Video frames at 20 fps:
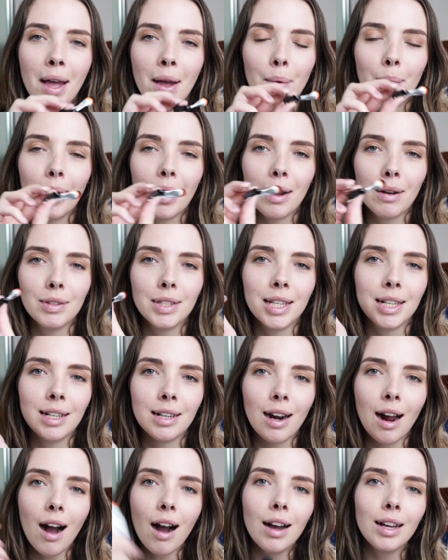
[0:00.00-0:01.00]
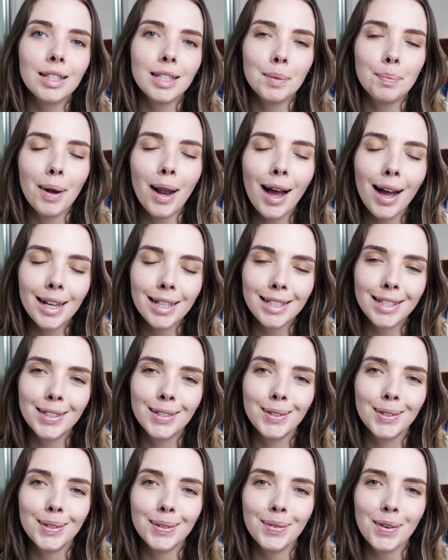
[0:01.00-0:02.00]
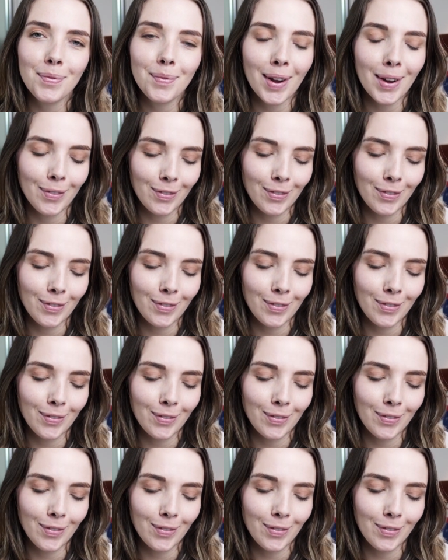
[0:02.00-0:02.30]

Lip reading: when I was in an art supply store with my